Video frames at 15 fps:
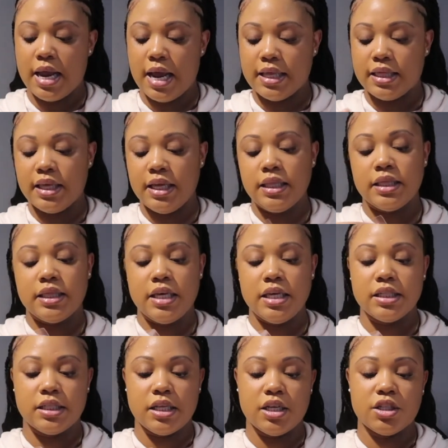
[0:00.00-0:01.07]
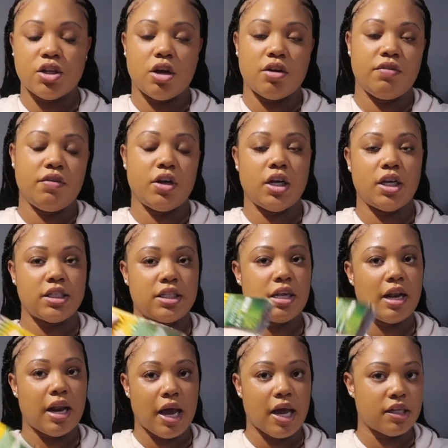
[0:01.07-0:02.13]
I think these things are for his
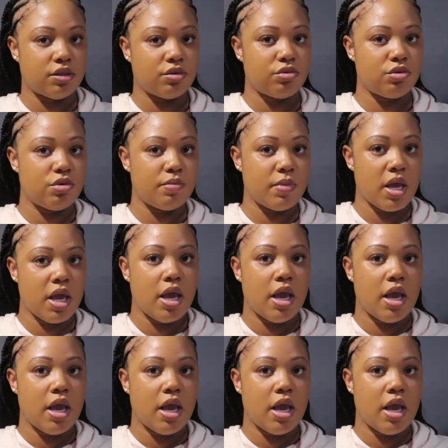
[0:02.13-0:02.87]
classroom.